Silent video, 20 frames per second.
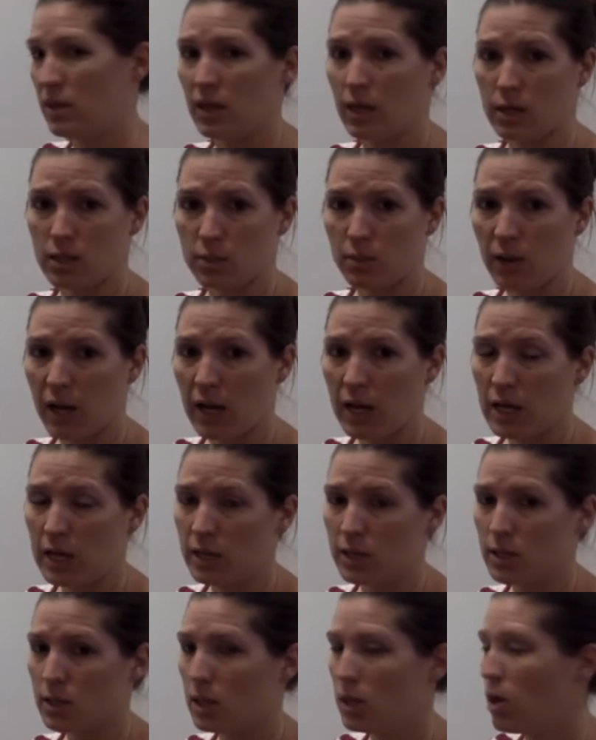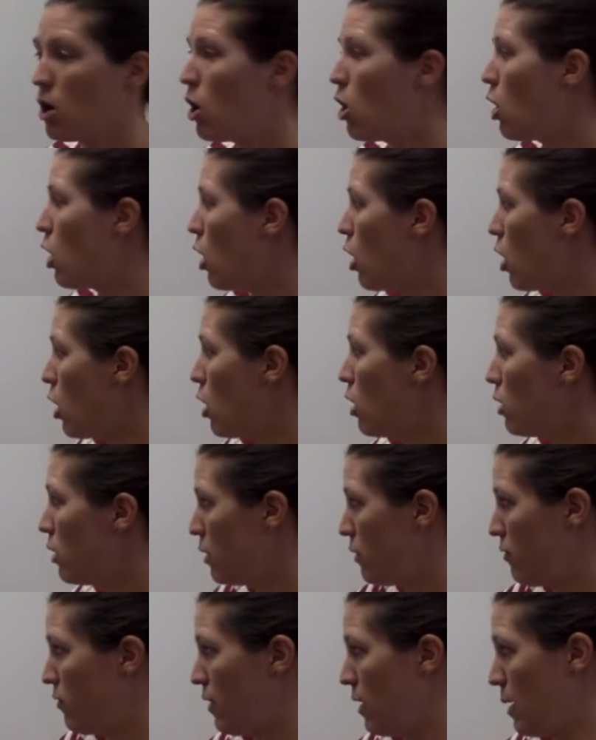That's minus all
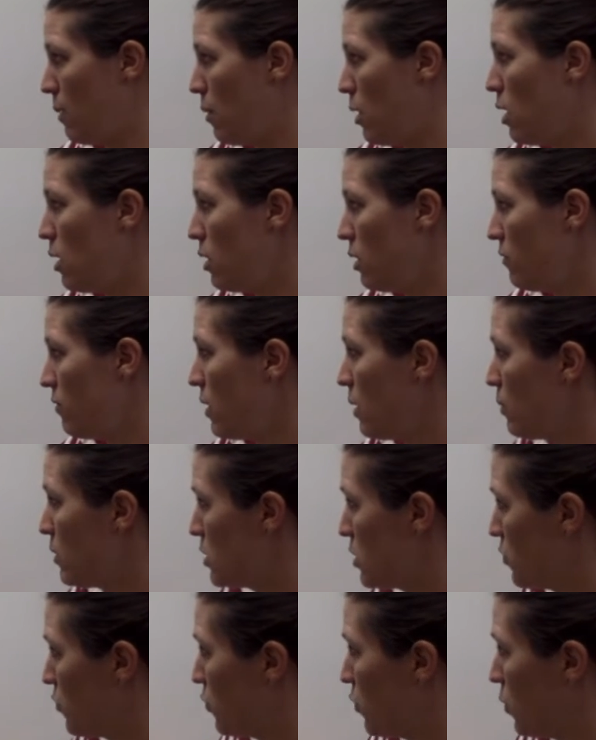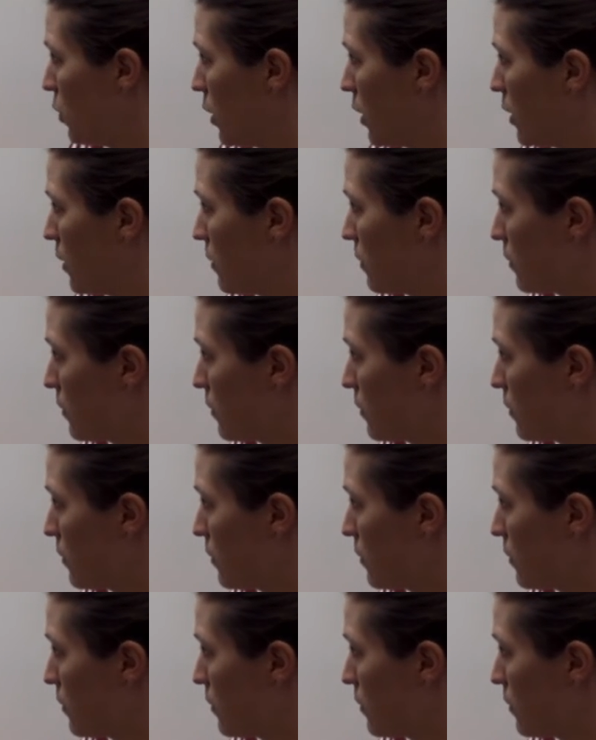of them. All of them is 4.